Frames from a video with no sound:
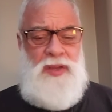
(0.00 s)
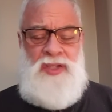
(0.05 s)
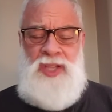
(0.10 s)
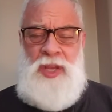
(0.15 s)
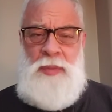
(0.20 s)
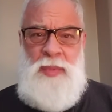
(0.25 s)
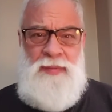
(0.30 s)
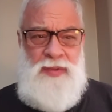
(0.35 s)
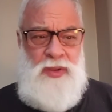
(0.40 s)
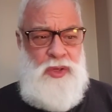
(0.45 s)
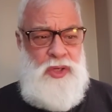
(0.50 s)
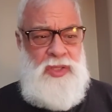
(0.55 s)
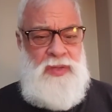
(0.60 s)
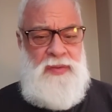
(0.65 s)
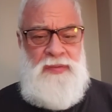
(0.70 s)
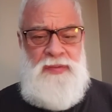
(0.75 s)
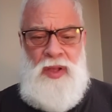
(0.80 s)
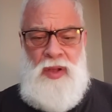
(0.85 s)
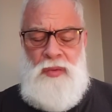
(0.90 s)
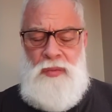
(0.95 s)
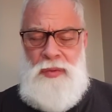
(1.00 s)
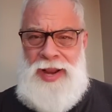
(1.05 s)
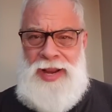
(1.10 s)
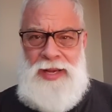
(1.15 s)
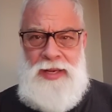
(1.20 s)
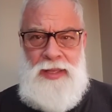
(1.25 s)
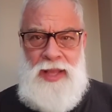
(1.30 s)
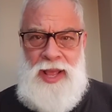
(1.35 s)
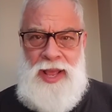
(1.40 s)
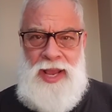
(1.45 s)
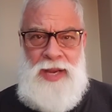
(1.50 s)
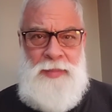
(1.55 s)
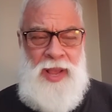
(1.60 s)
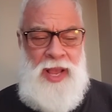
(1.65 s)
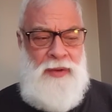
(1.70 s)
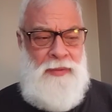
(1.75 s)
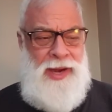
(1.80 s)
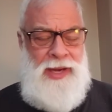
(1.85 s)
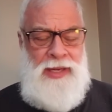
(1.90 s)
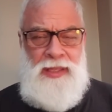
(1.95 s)
Some of you just fell right in line,
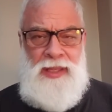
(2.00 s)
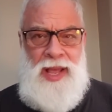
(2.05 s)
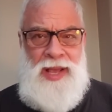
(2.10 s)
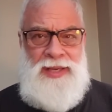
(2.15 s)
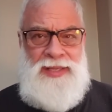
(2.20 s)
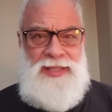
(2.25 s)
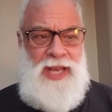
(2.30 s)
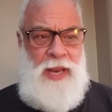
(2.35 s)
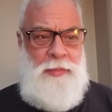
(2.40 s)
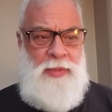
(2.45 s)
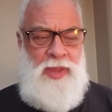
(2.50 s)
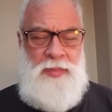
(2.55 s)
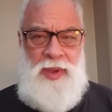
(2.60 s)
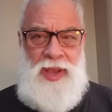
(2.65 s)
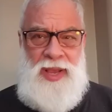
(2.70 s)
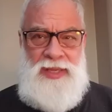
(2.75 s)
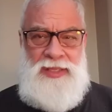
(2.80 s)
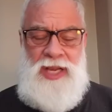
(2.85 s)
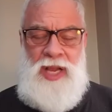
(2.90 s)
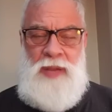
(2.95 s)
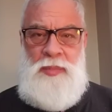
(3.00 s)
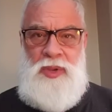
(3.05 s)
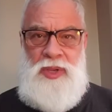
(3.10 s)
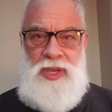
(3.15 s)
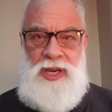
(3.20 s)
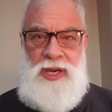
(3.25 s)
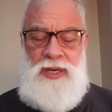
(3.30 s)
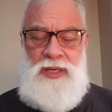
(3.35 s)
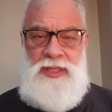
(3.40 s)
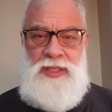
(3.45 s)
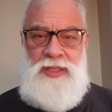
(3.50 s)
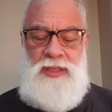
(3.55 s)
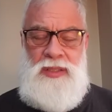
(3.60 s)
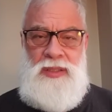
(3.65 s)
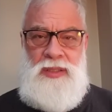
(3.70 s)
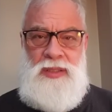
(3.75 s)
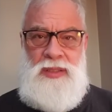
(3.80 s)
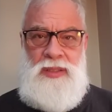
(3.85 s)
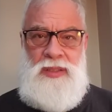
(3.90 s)
man, right in lockstep in the past couple of years.